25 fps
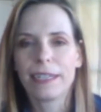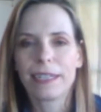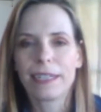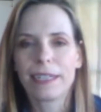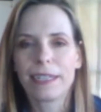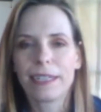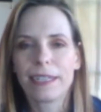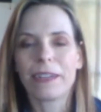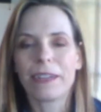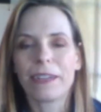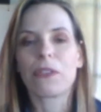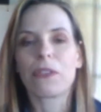
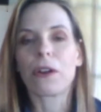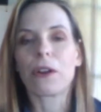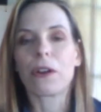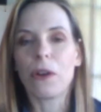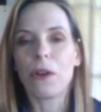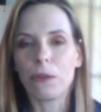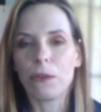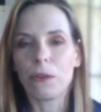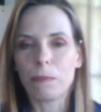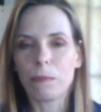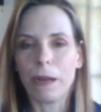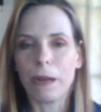you know, their
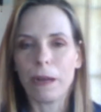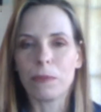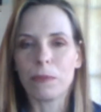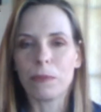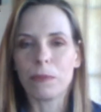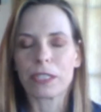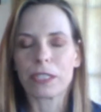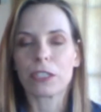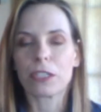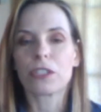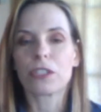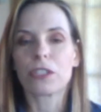own
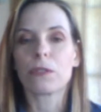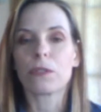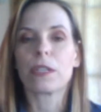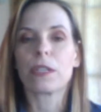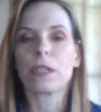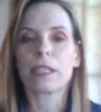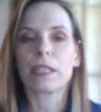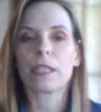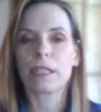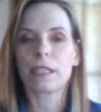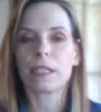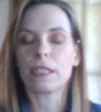publicist
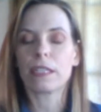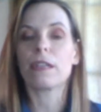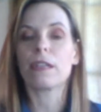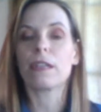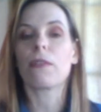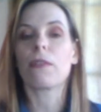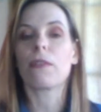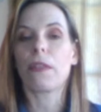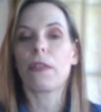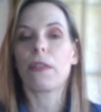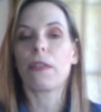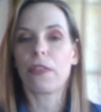doing the, you know,
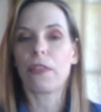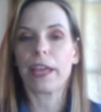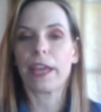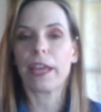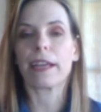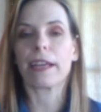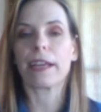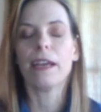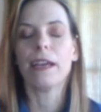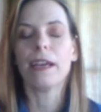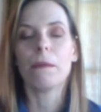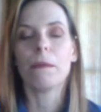the
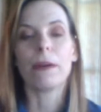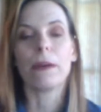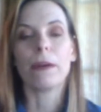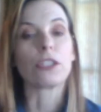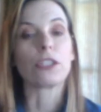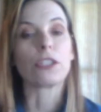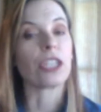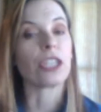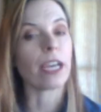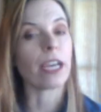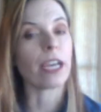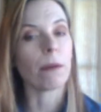thing, but
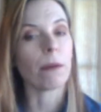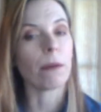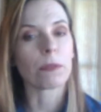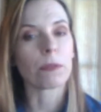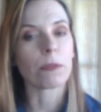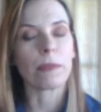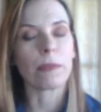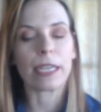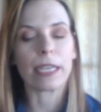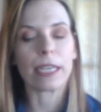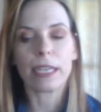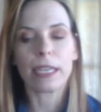she helped
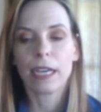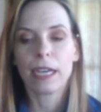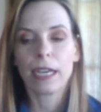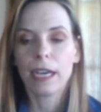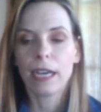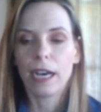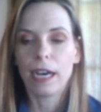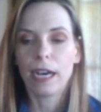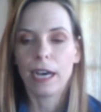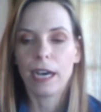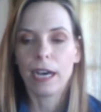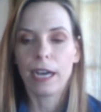me
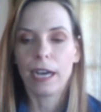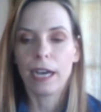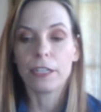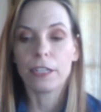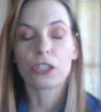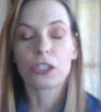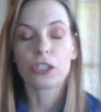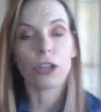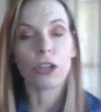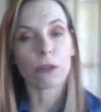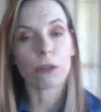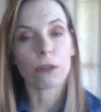and
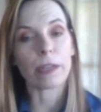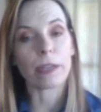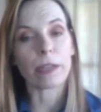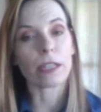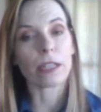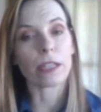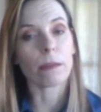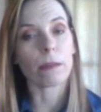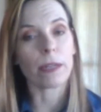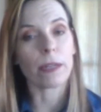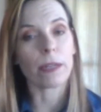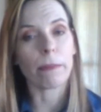showed me a
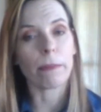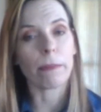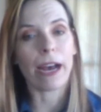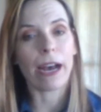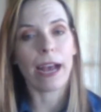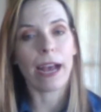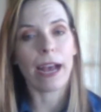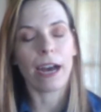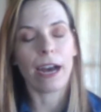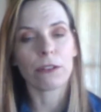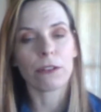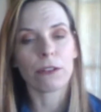little bit about
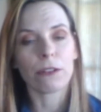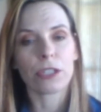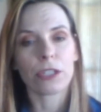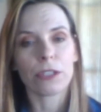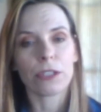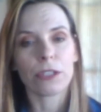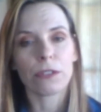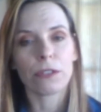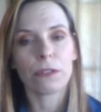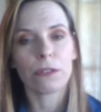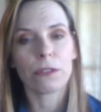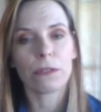how
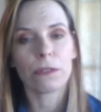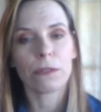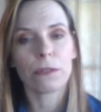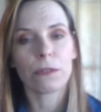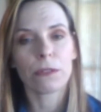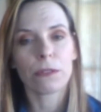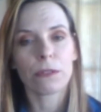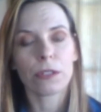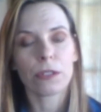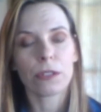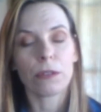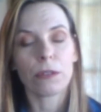to
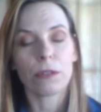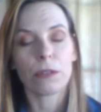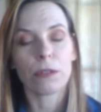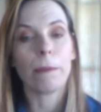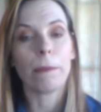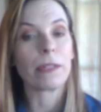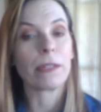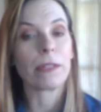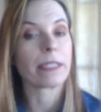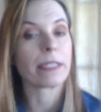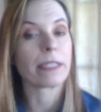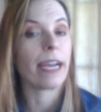
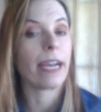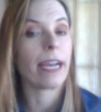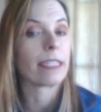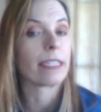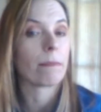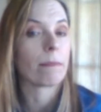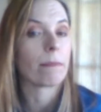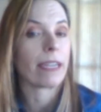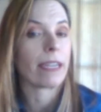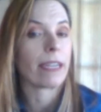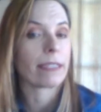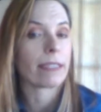publicize
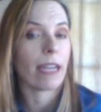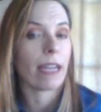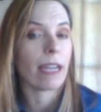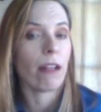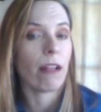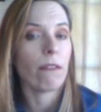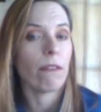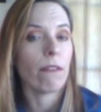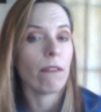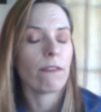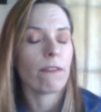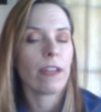
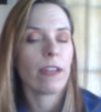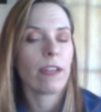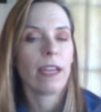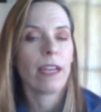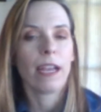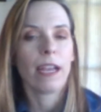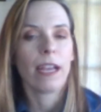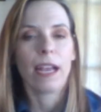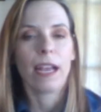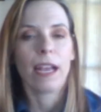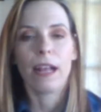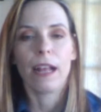myself.
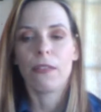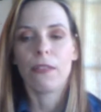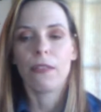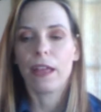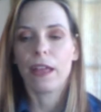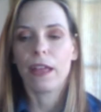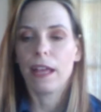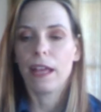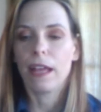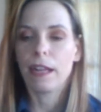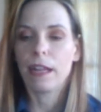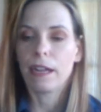And
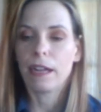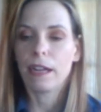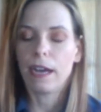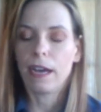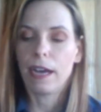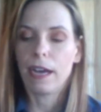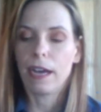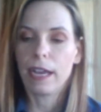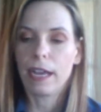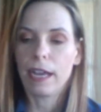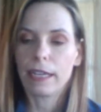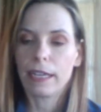then
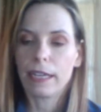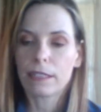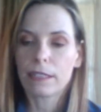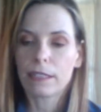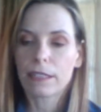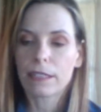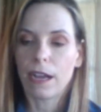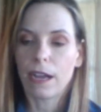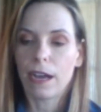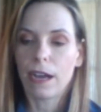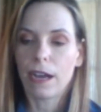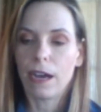I
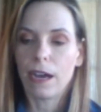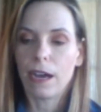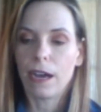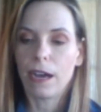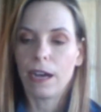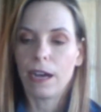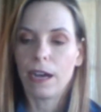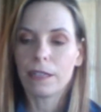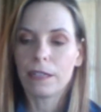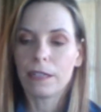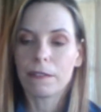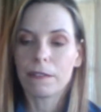saw
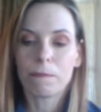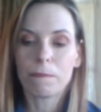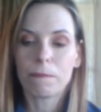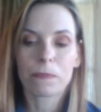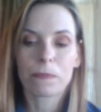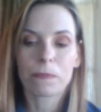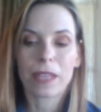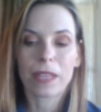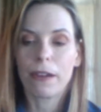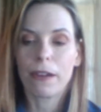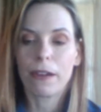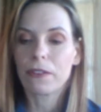on
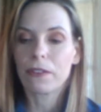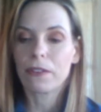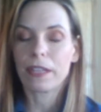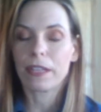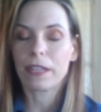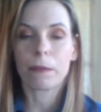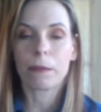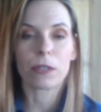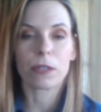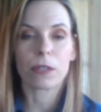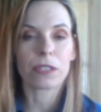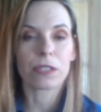Everything
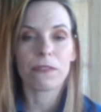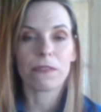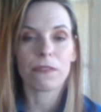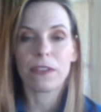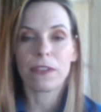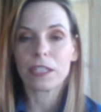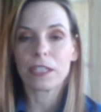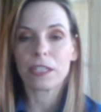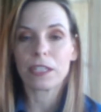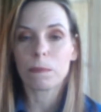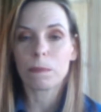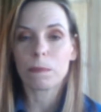Immersive
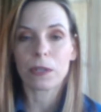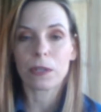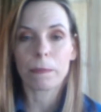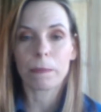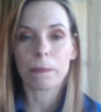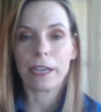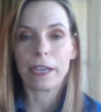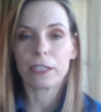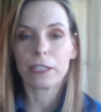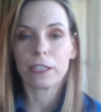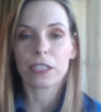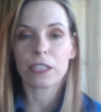Facebook
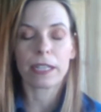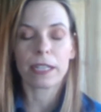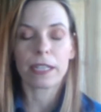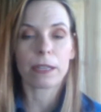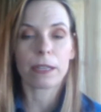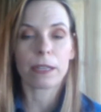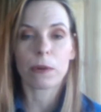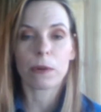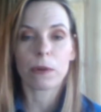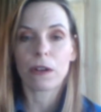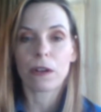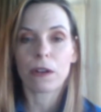page that they
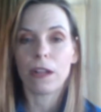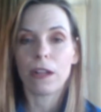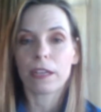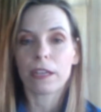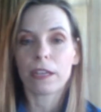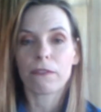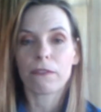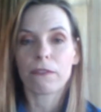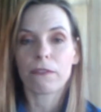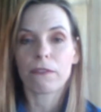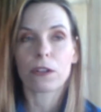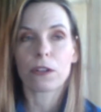were calling
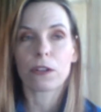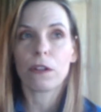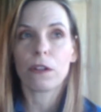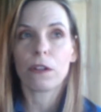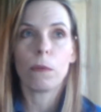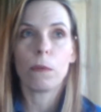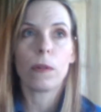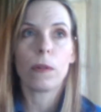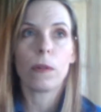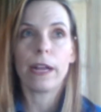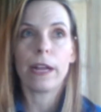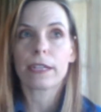for
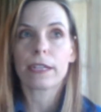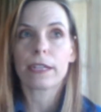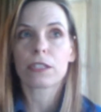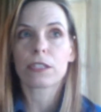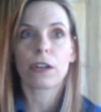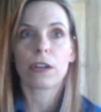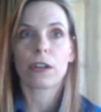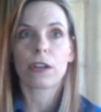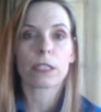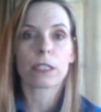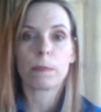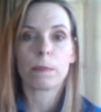global
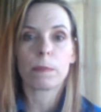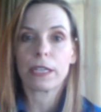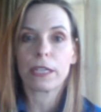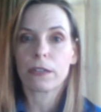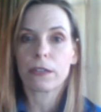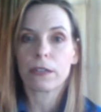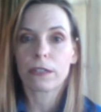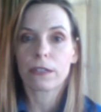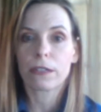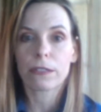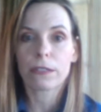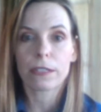XR
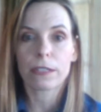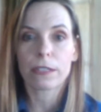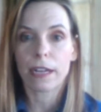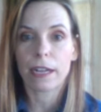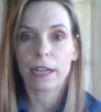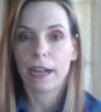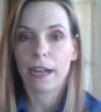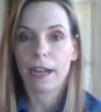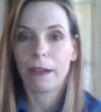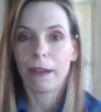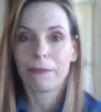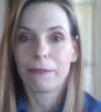speakers. And
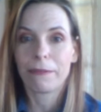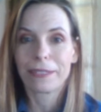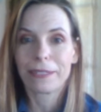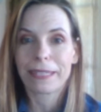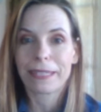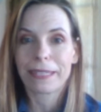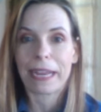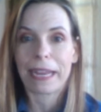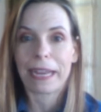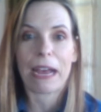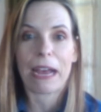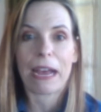I was
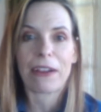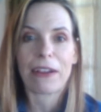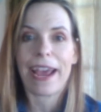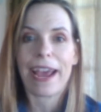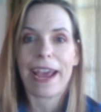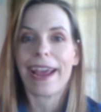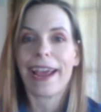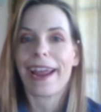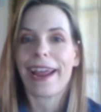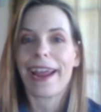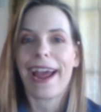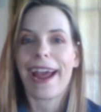like,
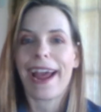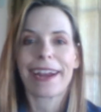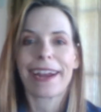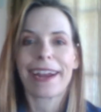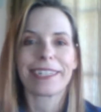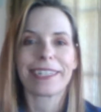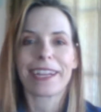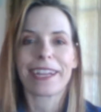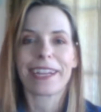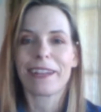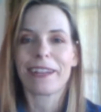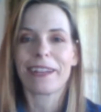okay,
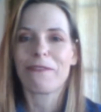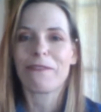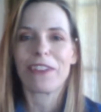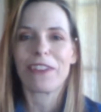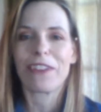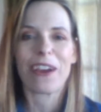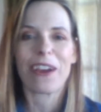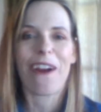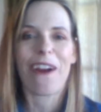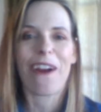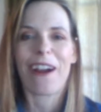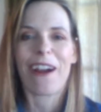acting in
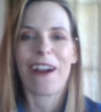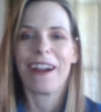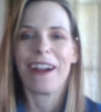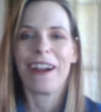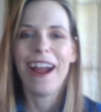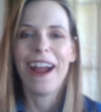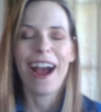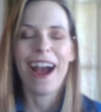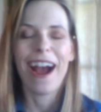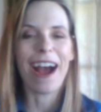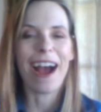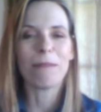VR,
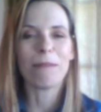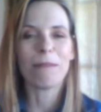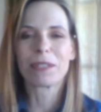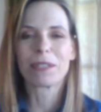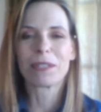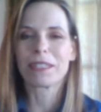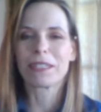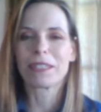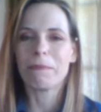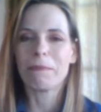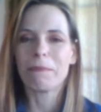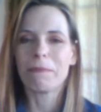I'm
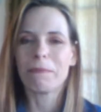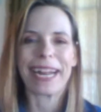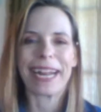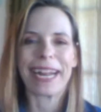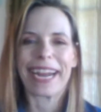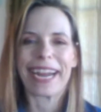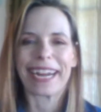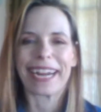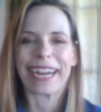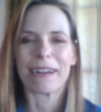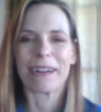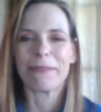
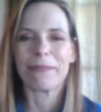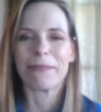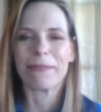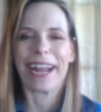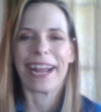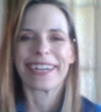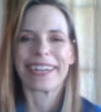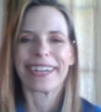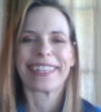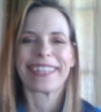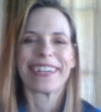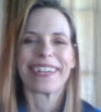submitting. And I'm
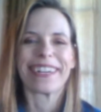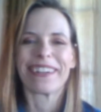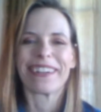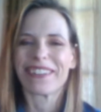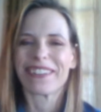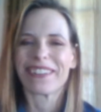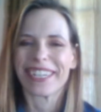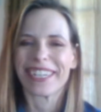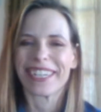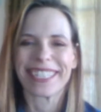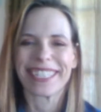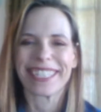like, they're
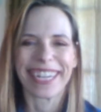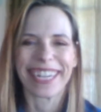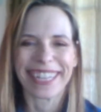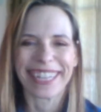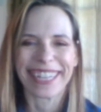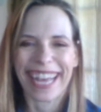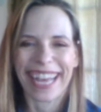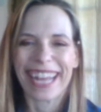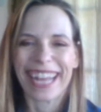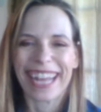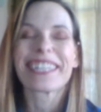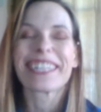never going to take
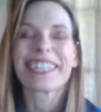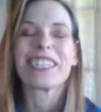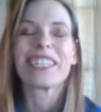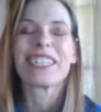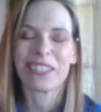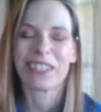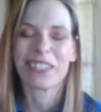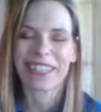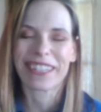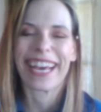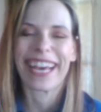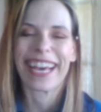that. They
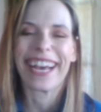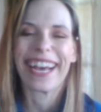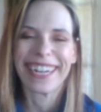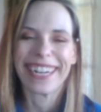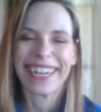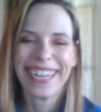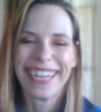took that.